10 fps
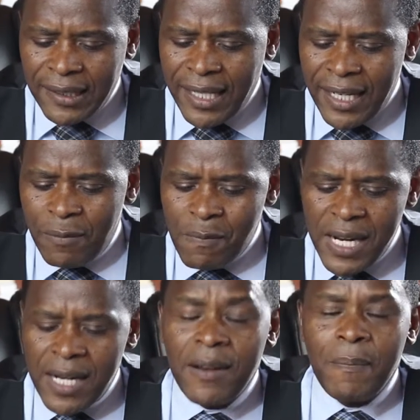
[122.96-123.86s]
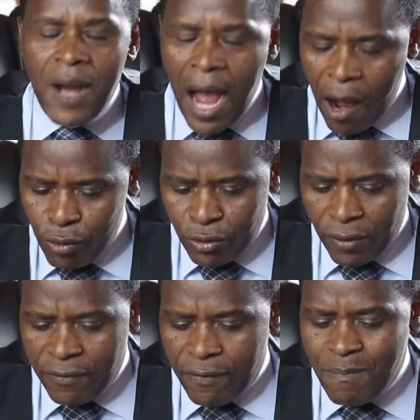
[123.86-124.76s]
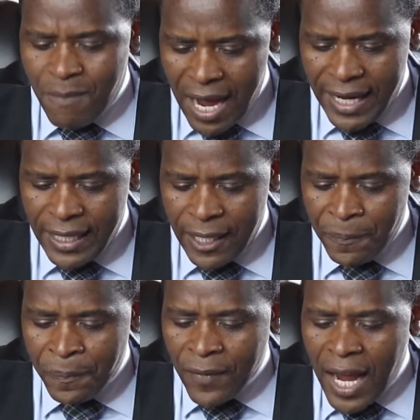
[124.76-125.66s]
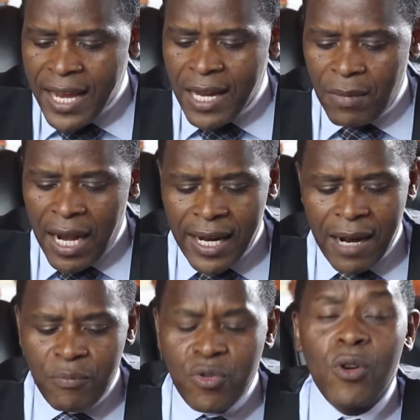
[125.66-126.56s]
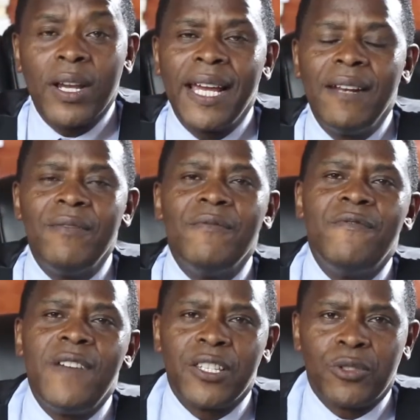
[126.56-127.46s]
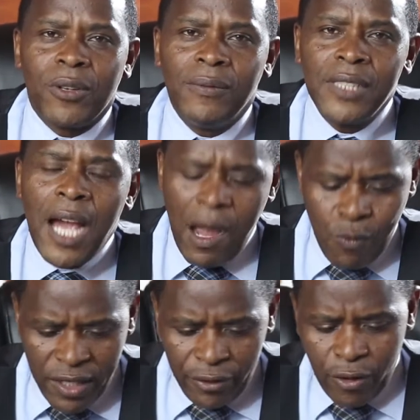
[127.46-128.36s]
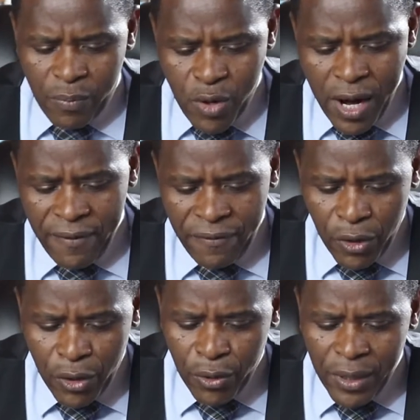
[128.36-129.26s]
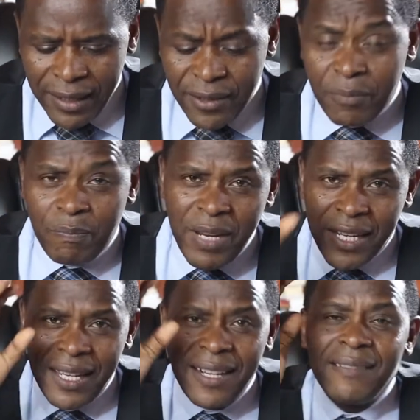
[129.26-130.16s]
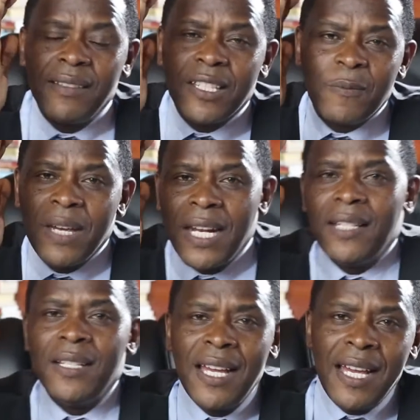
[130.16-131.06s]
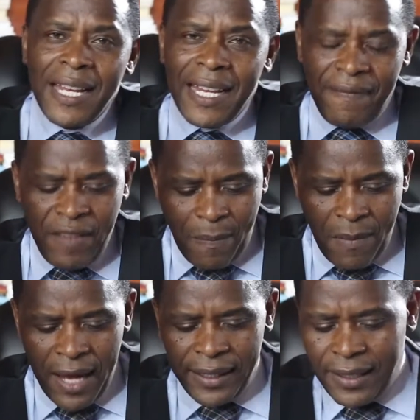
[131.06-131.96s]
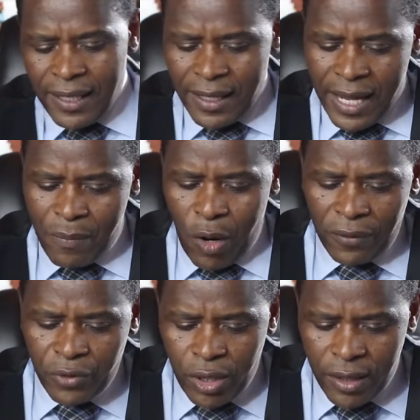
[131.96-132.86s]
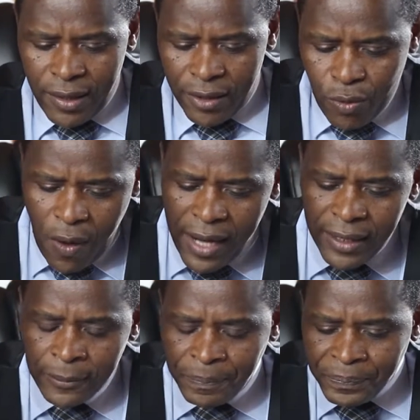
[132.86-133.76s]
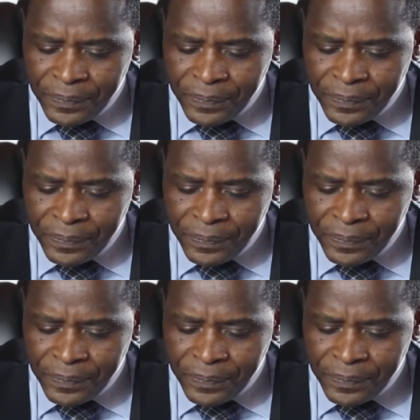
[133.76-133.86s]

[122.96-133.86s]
a dead man out of mind. I am like a broken vessel. I want to pray for you that beginning this minute, in the mighty name of Jesus Christ,